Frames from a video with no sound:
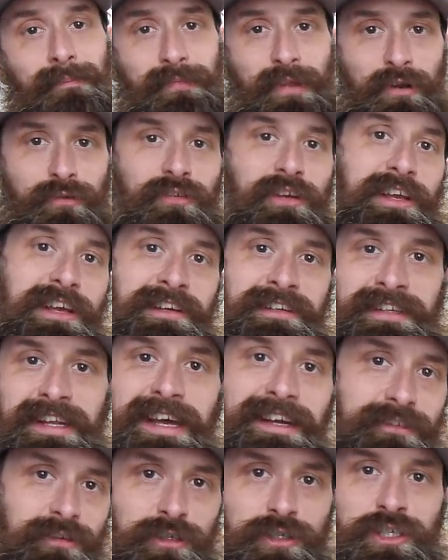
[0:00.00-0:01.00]
There's a
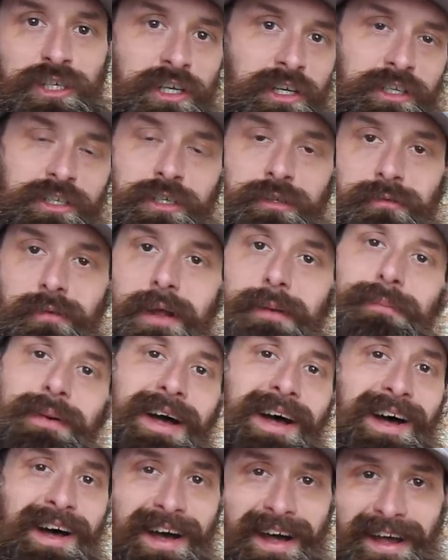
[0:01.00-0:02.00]
connector junction right
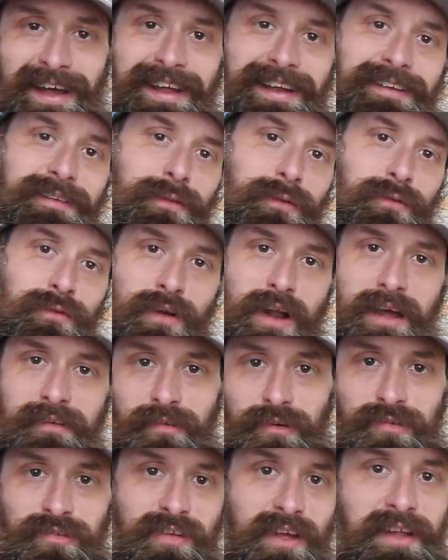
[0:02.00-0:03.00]
behind the
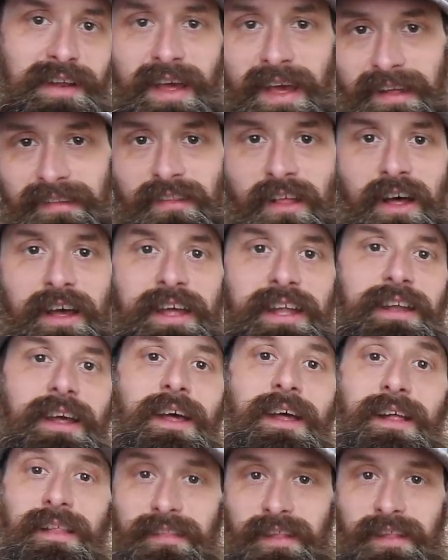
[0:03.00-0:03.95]
driver's side headlight